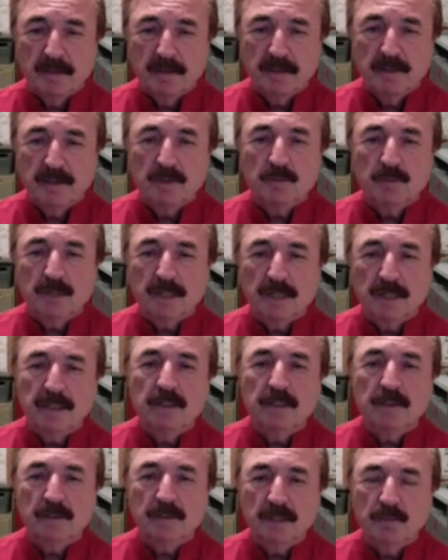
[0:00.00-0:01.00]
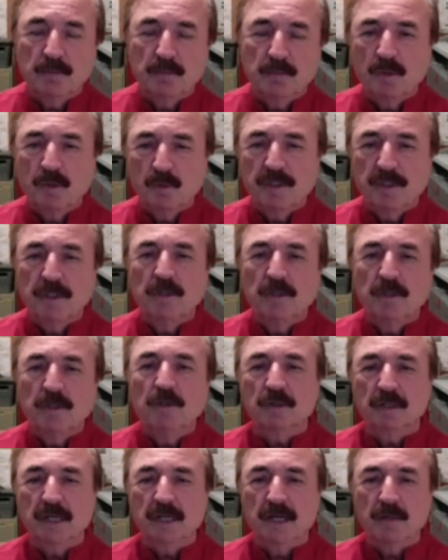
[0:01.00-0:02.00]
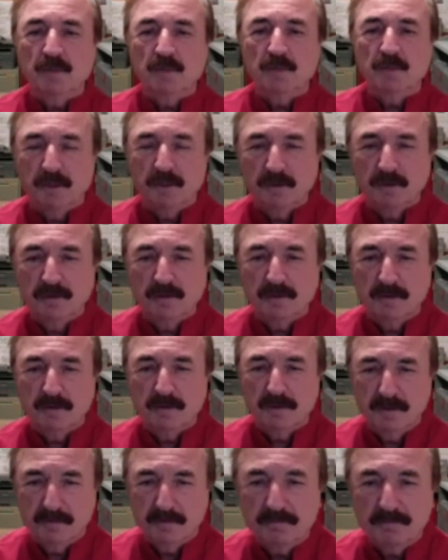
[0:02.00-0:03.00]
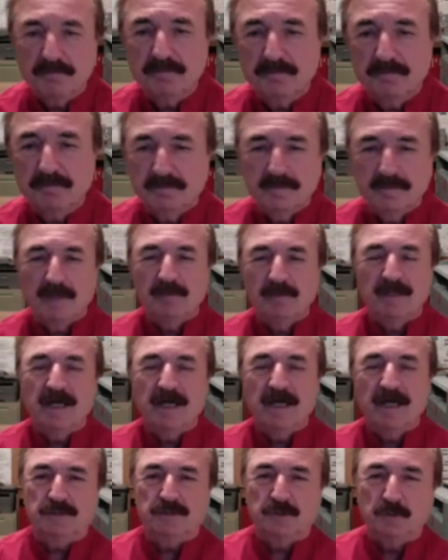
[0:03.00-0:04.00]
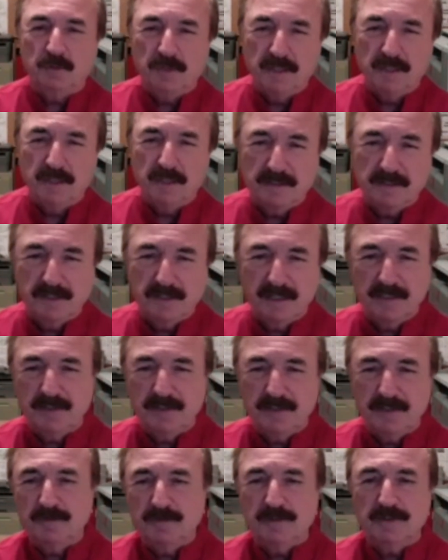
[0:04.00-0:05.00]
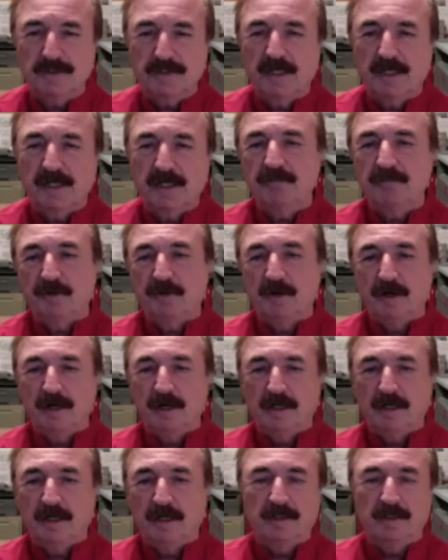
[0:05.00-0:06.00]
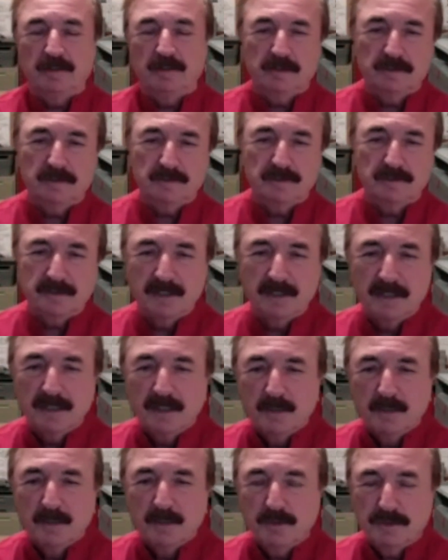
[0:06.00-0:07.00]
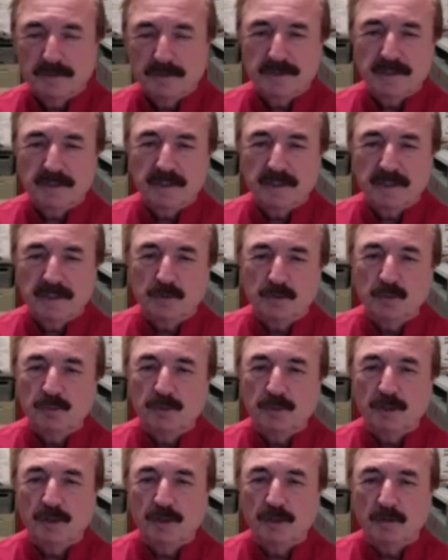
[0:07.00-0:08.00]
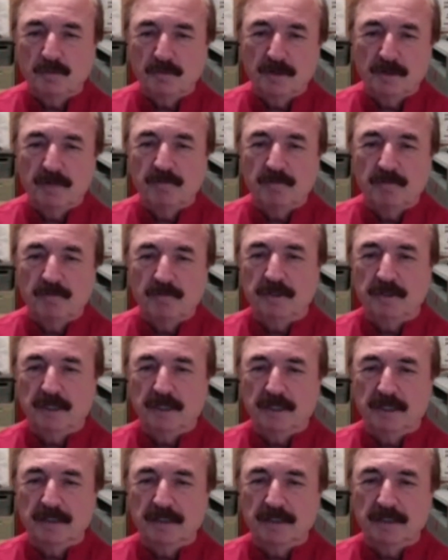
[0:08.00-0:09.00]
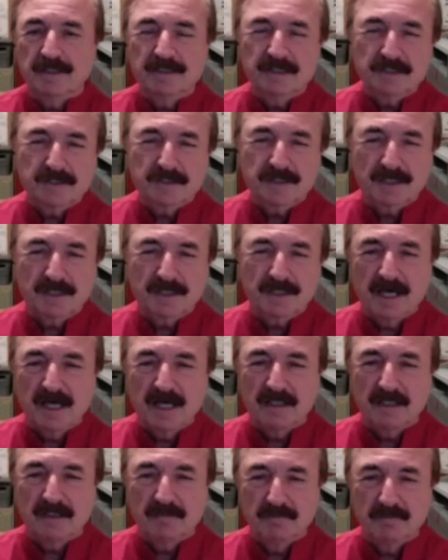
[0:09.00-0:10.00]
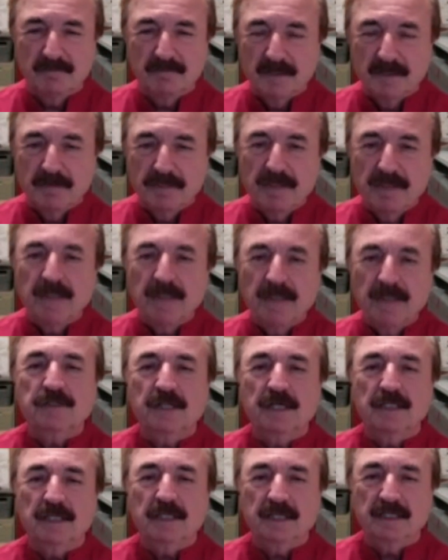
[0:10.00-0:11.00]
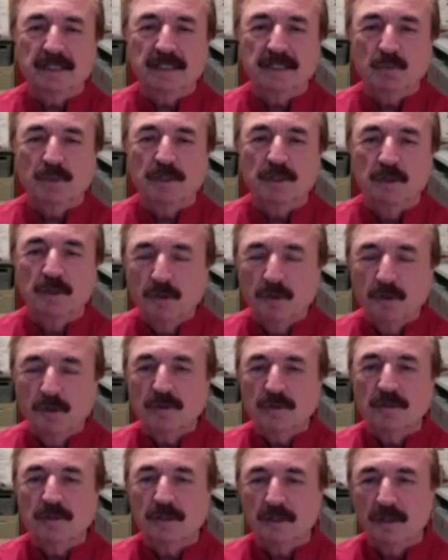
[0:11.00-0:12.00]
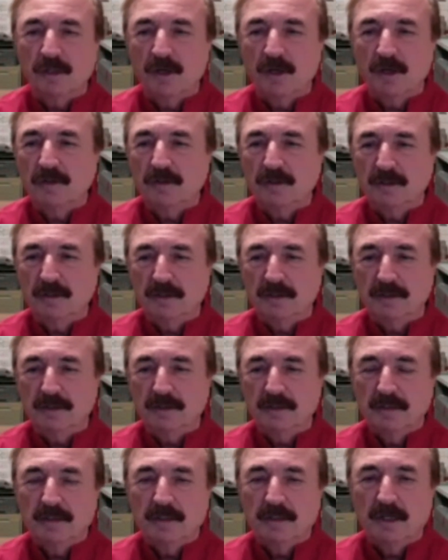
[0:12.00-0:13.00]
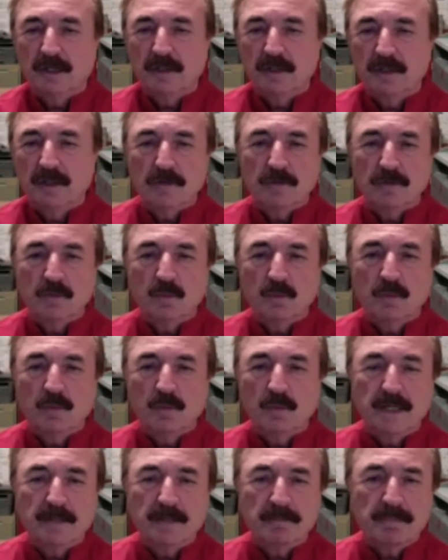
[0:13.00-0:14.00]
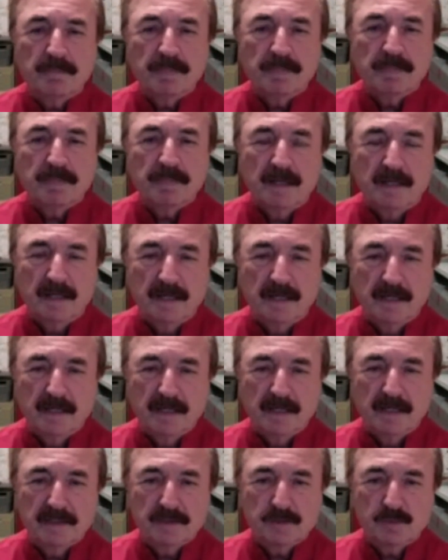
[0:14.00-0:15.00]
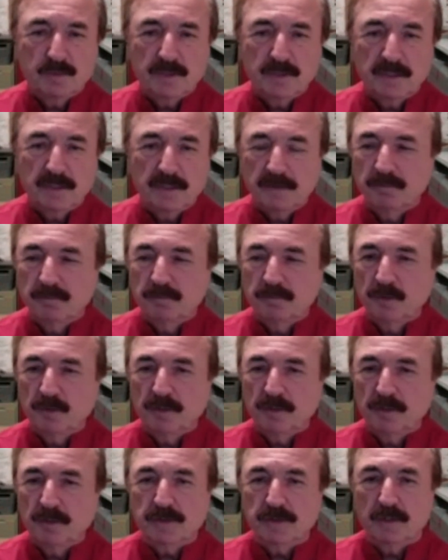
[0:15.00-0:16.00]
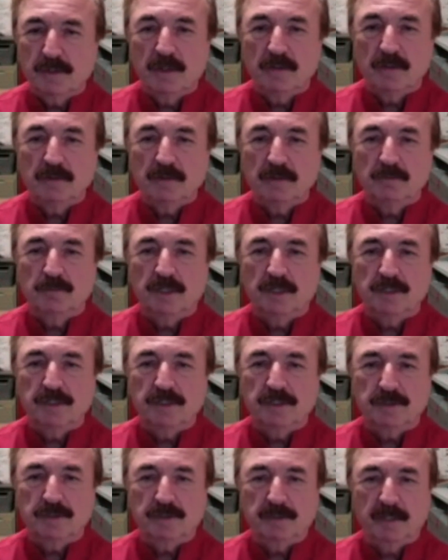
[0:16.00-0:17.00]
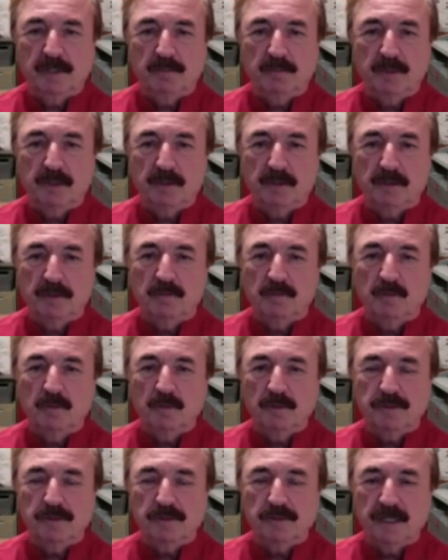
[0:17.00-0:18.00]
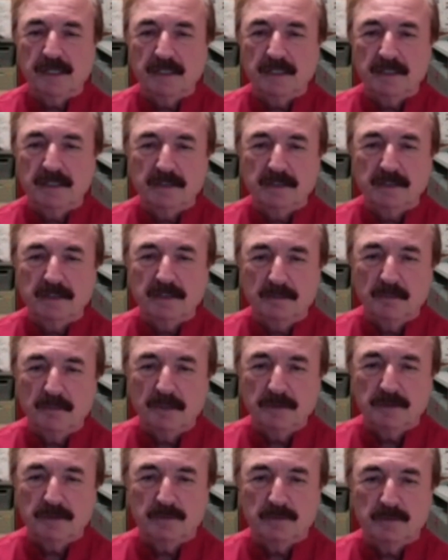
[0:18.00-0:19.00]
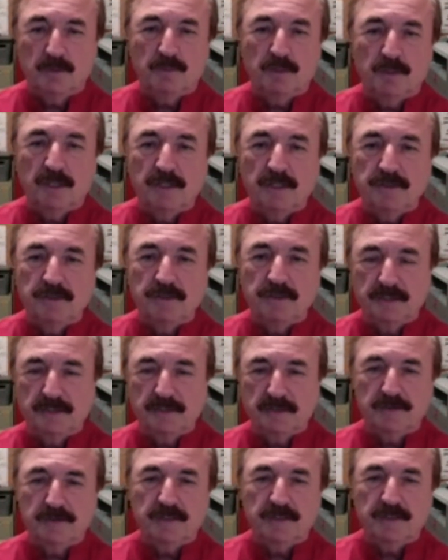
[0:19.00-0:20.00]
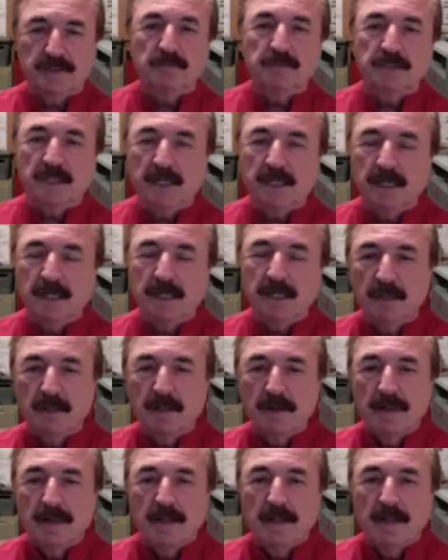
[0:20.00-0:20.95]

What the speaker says: year by year, and what we learned, how we learned not to do this, not to use this kind of fog, because it puts sticky goop all over everything. And it's just a lot of things like that we learned along the way. And as we progressed along, the projects became bigger and more exciting, and multiple projects at the same time.